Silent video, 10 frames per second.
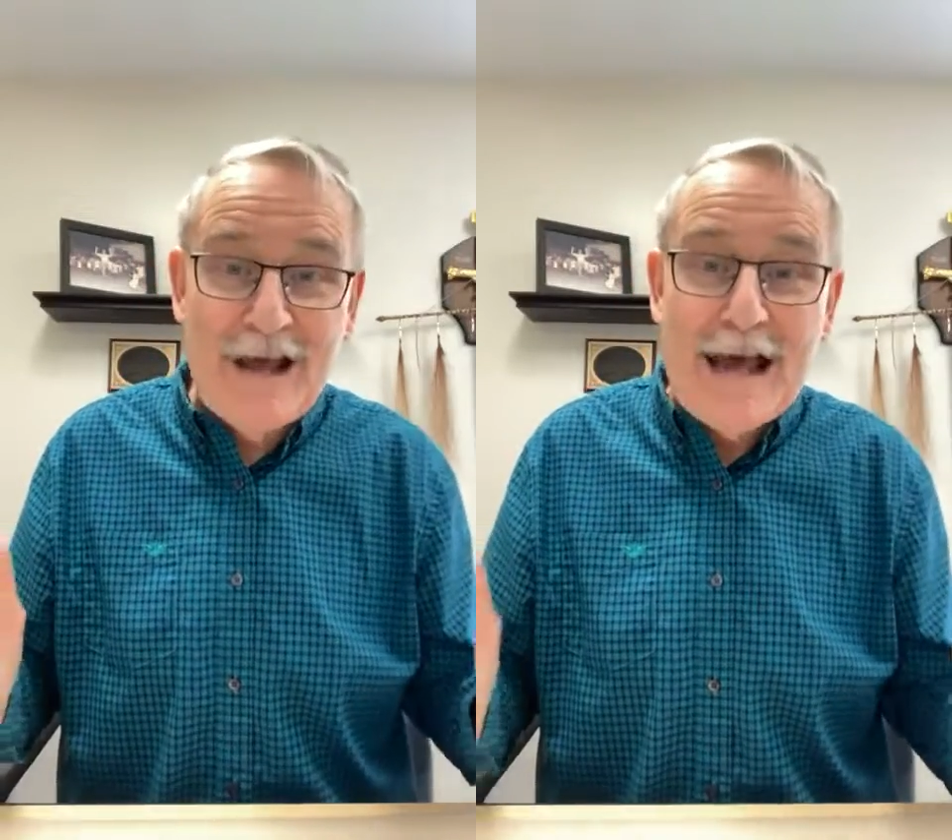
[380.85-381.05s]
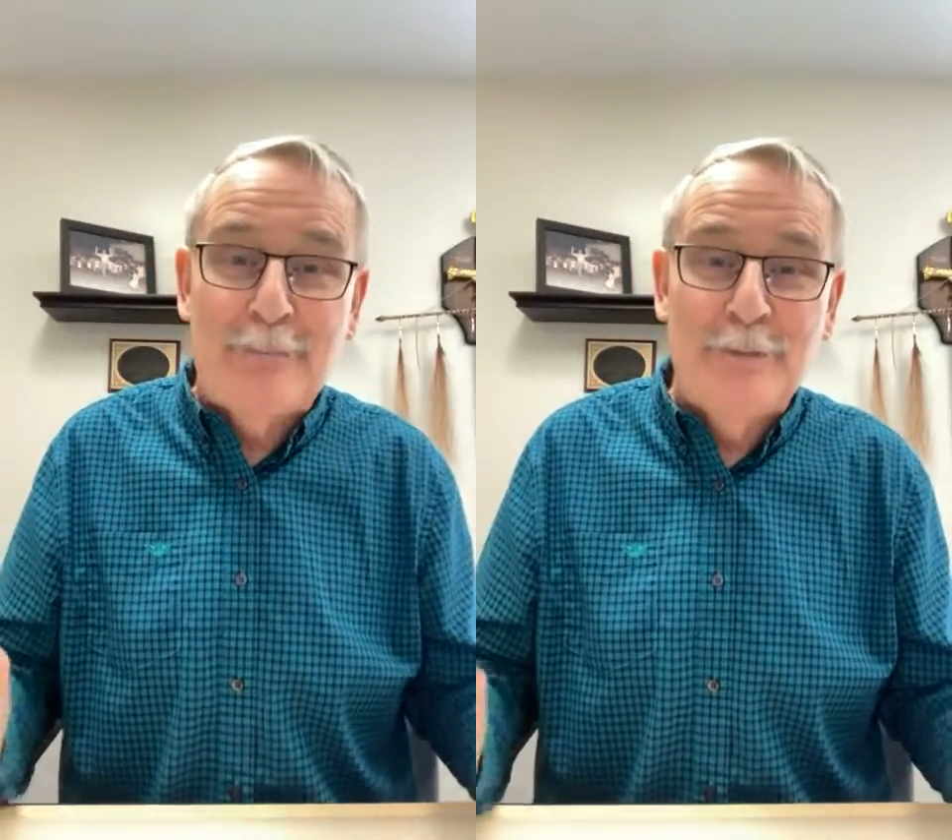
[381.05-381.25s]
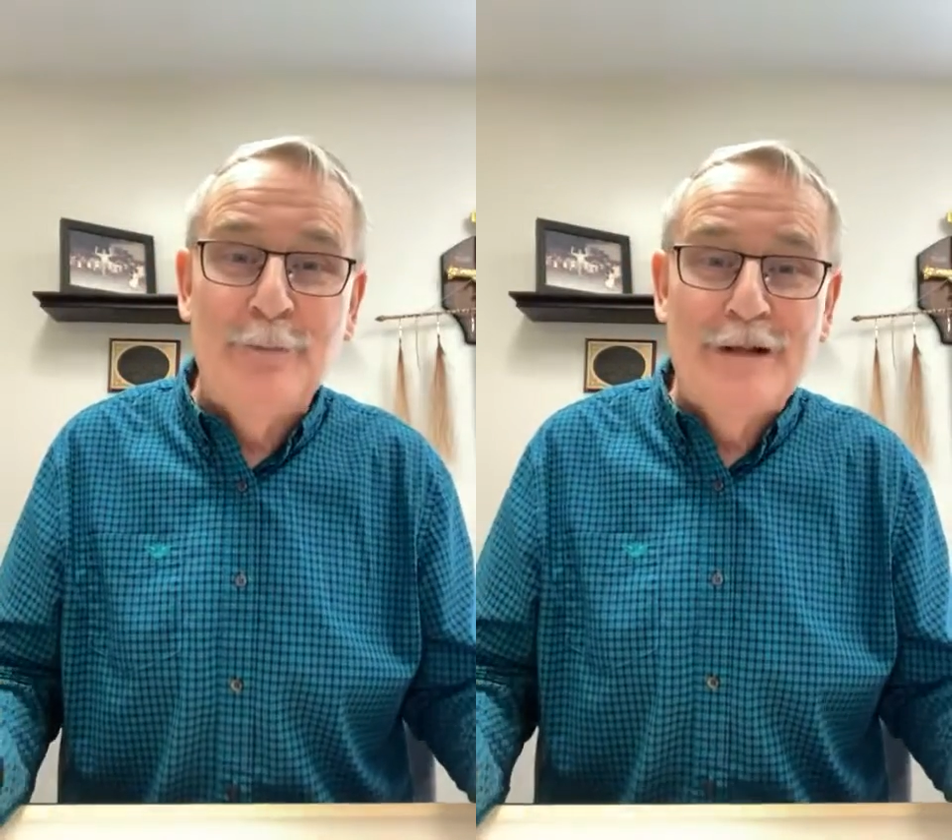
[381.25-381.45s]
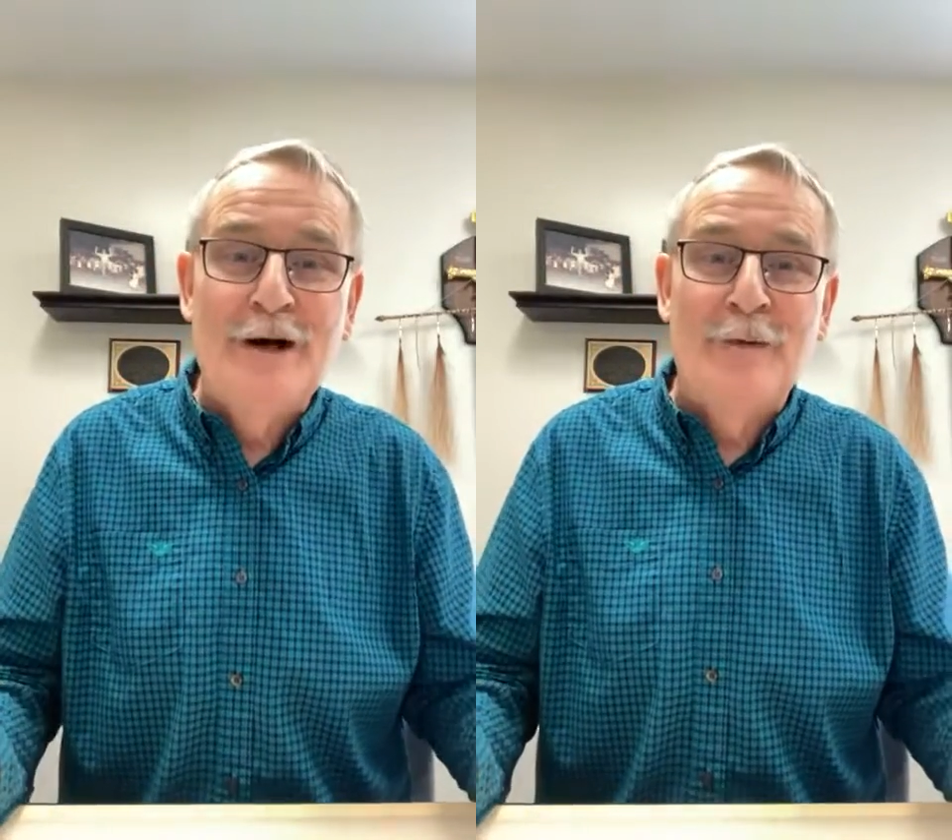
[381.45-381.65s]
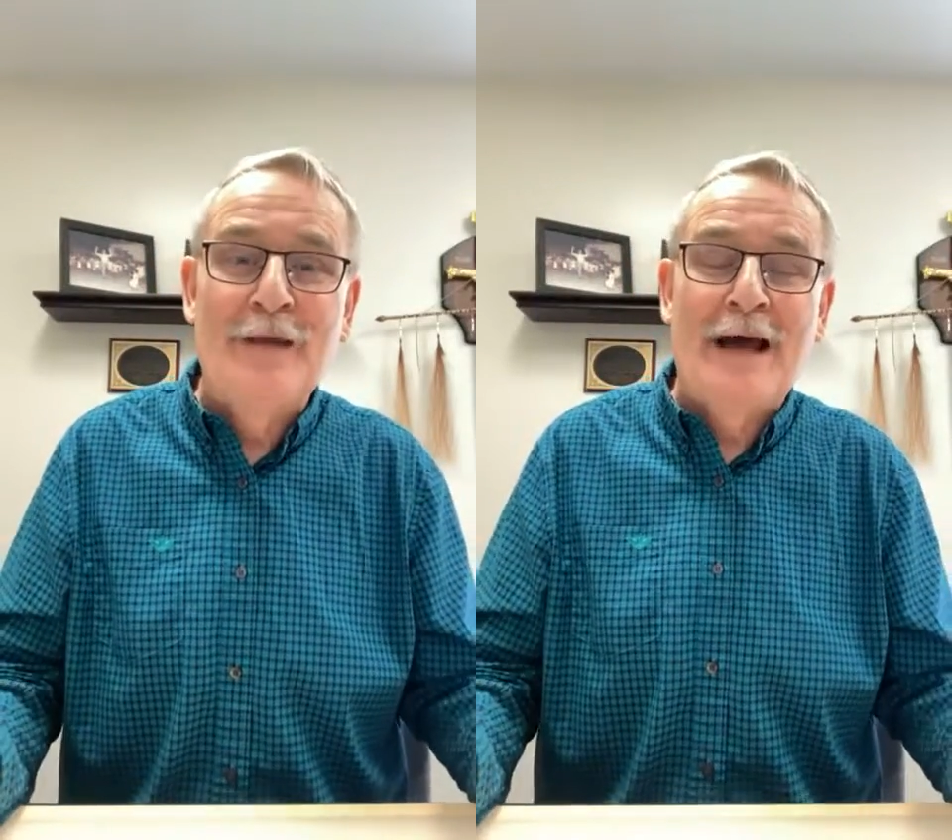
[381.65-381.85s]
to happen. We
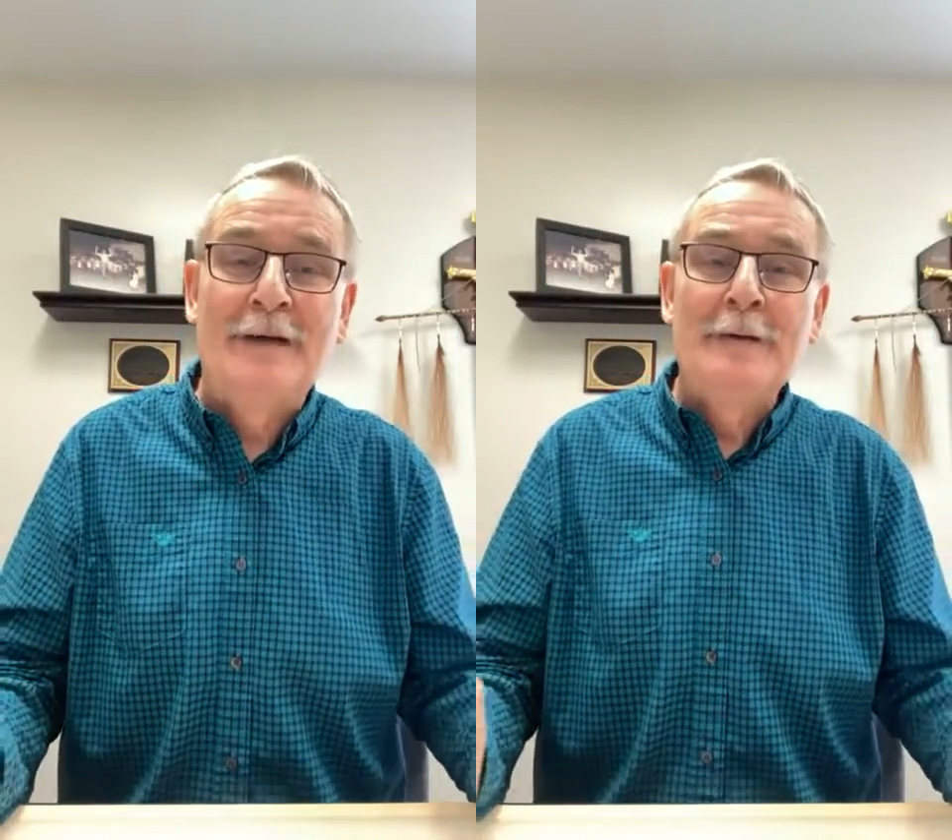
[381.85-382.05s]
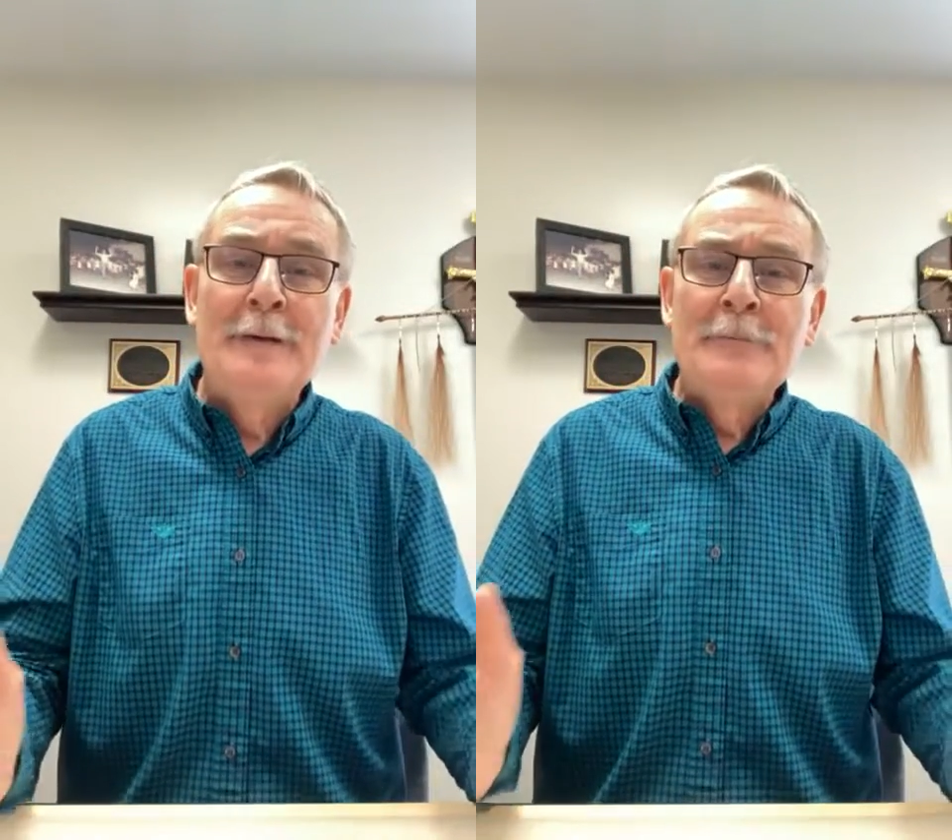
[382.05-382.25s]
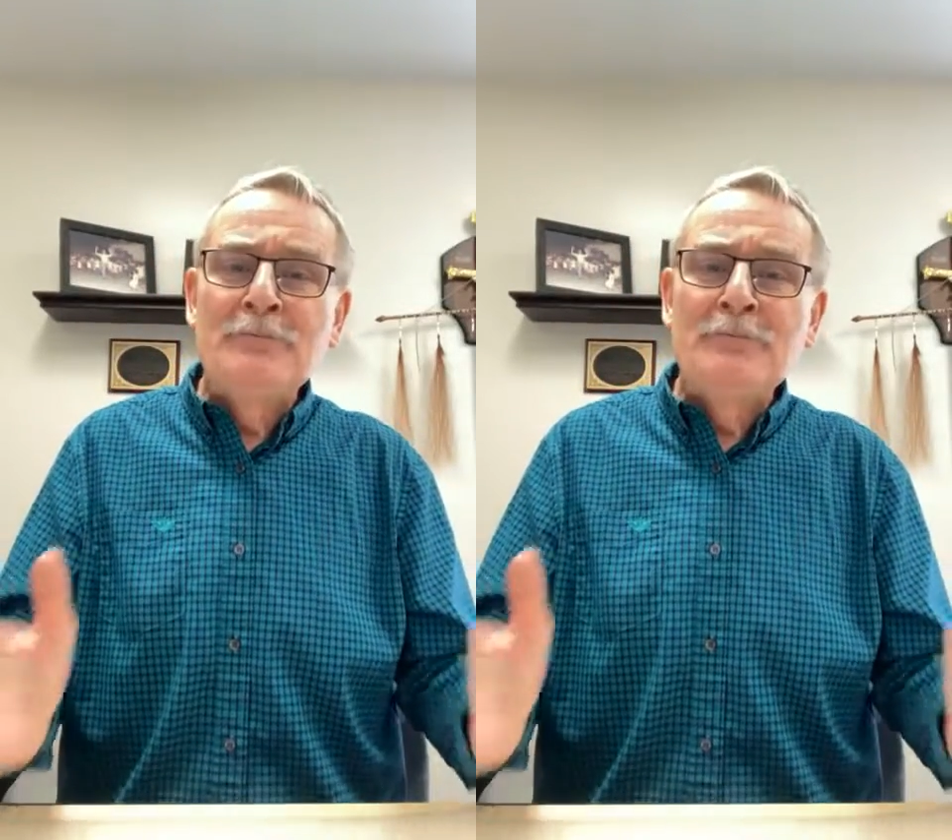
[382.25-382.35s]
know that.